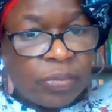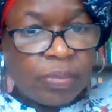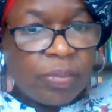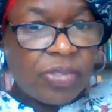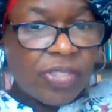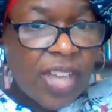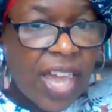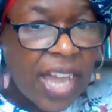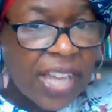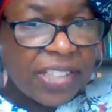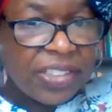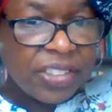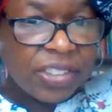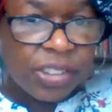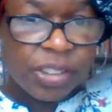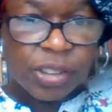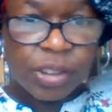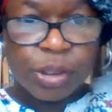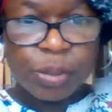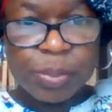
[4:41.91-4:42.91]
Tighten it
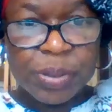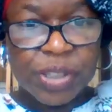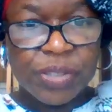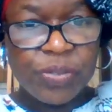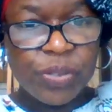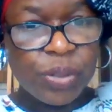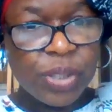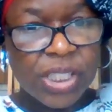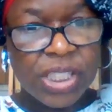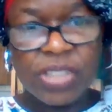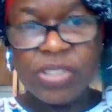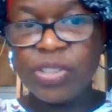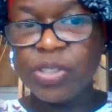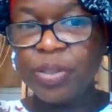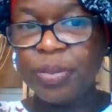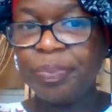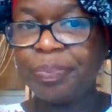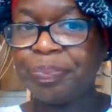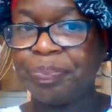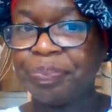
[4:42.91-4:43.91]
a little bit if you need
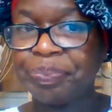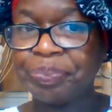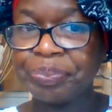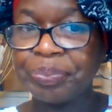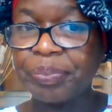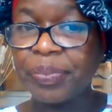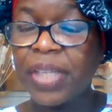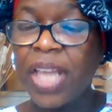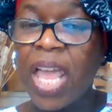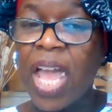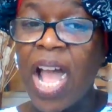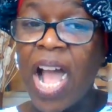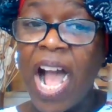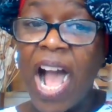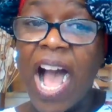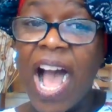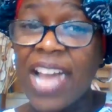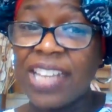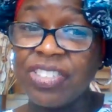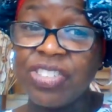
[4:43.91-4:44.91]
to.
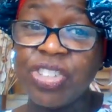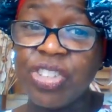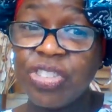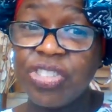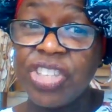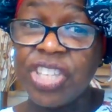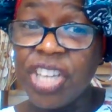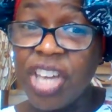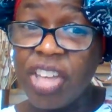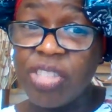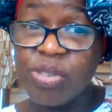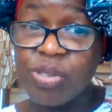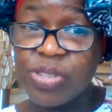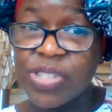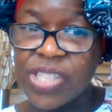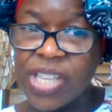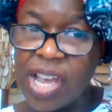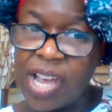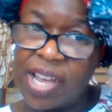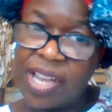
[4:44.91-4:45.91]
I took the other
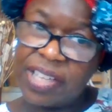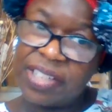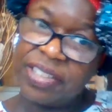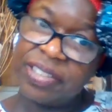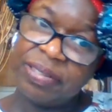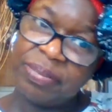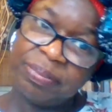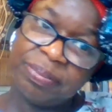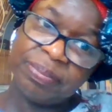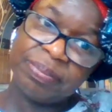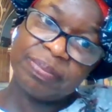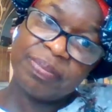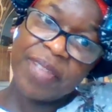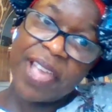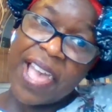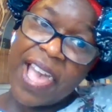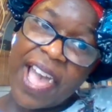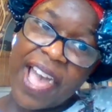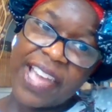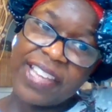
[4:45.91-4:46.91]
side.
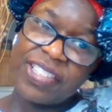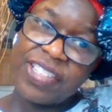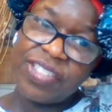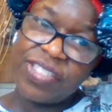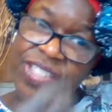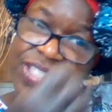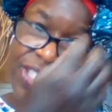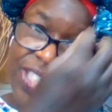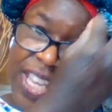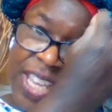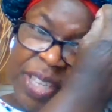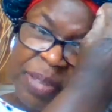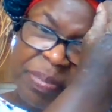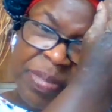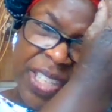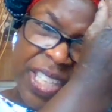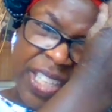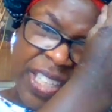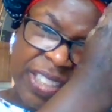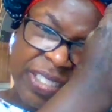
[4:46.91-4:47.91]
I did the same
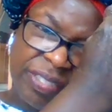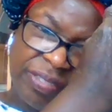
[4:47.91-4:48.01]
thing.